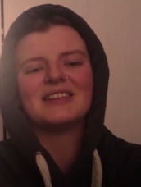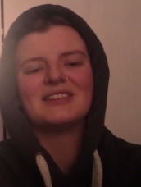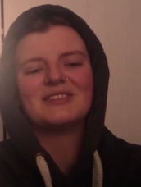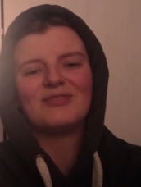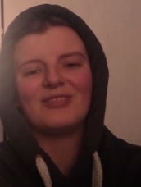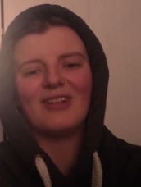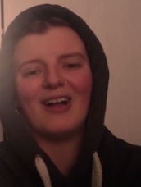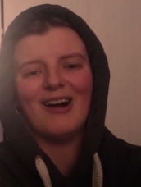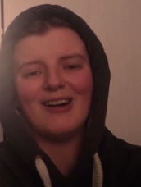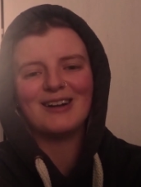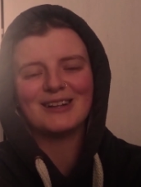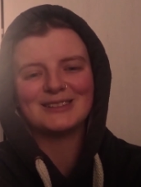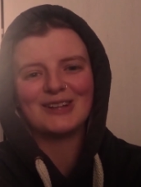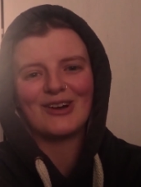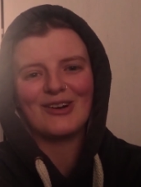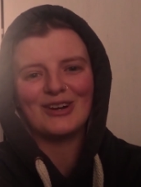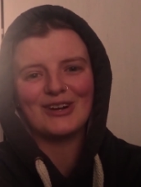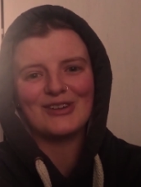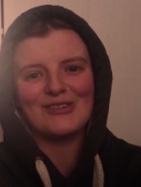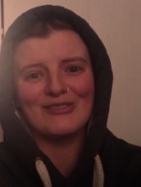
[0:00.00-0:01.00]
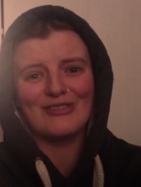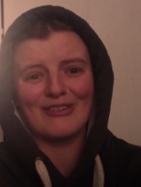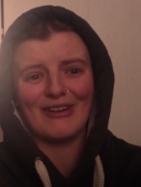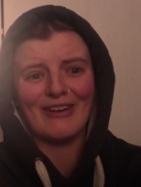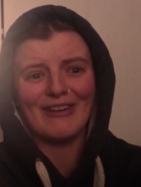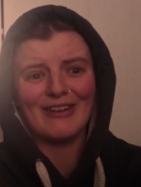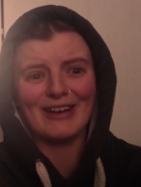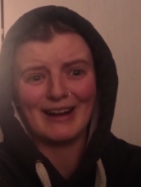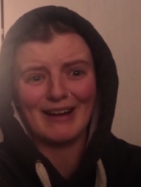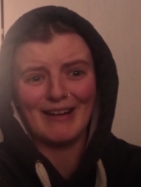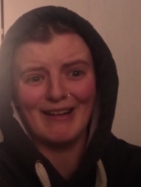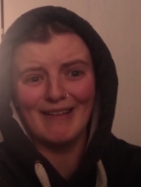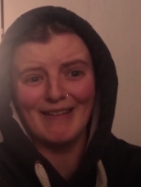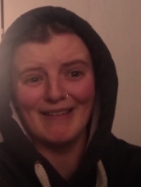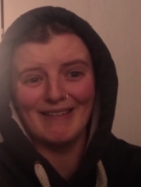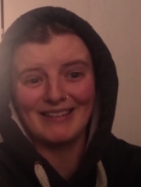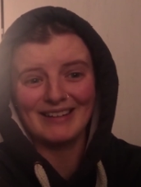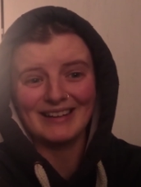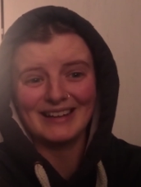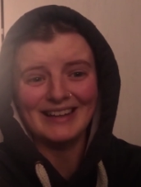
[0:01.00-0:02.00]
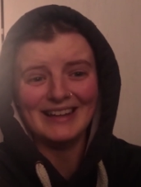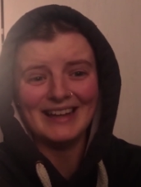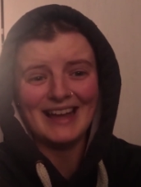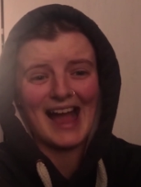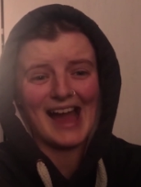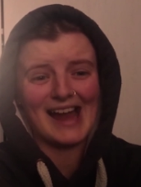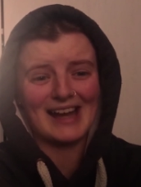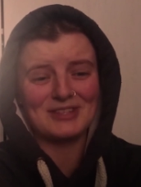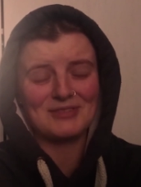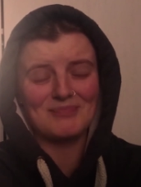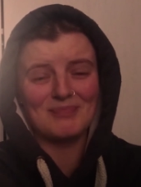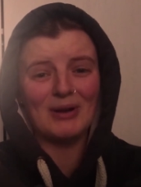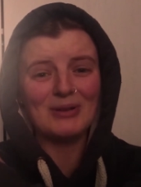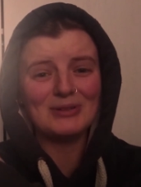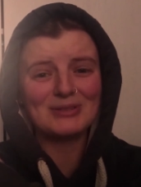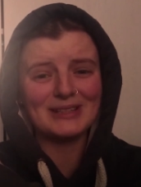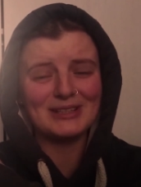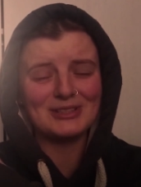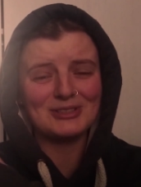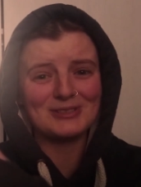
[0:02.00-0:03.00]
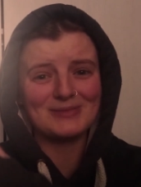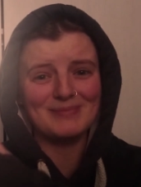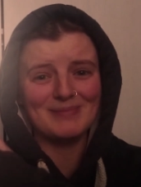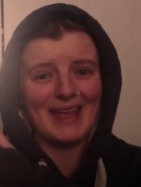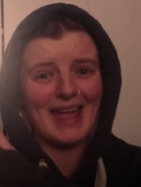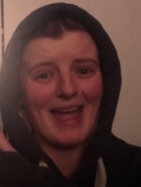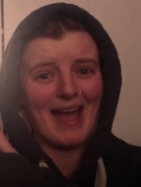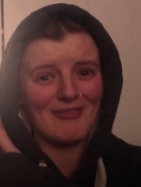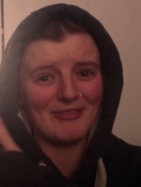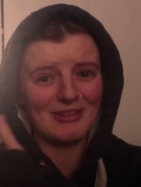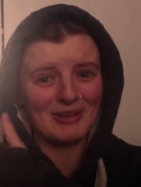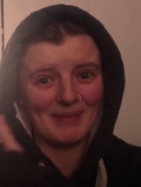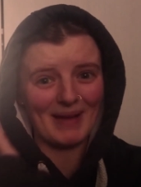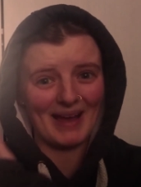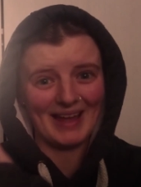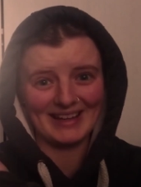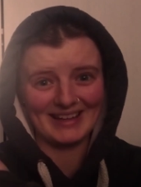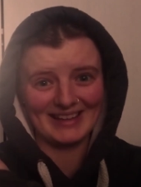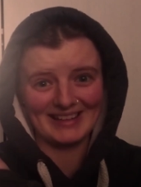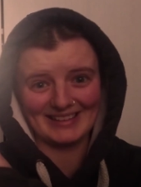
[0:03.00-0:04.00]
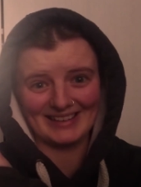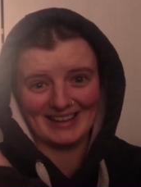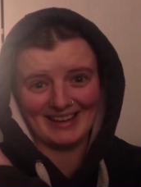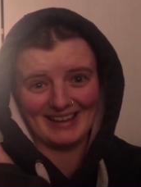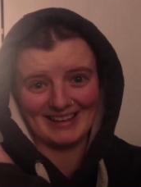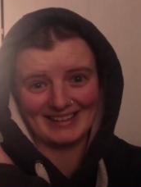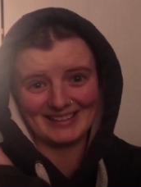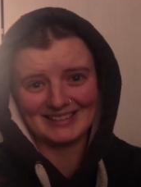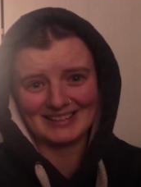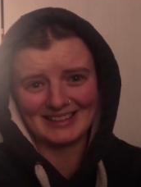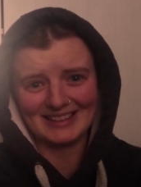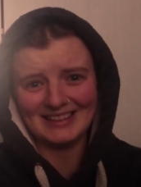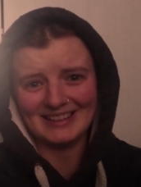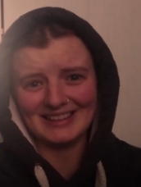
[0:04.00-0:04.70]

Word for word: this vlog is already very long, and it's mostly just me having panic attacks.